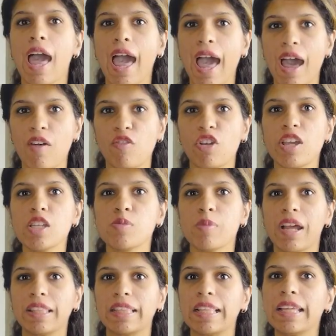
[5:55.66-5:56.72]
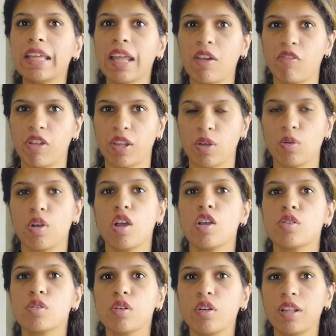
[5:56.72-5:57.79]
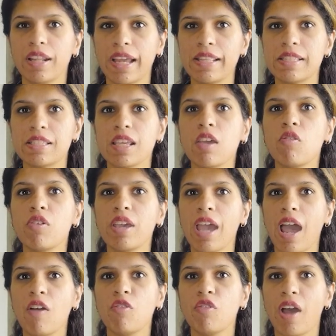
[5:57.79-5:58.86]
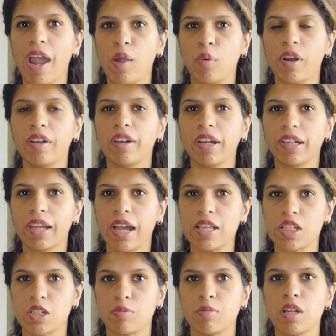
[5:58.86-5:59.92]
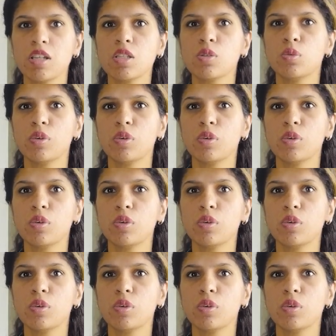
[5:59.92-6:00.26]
average monthly revenue. So let's say we have 500 customers who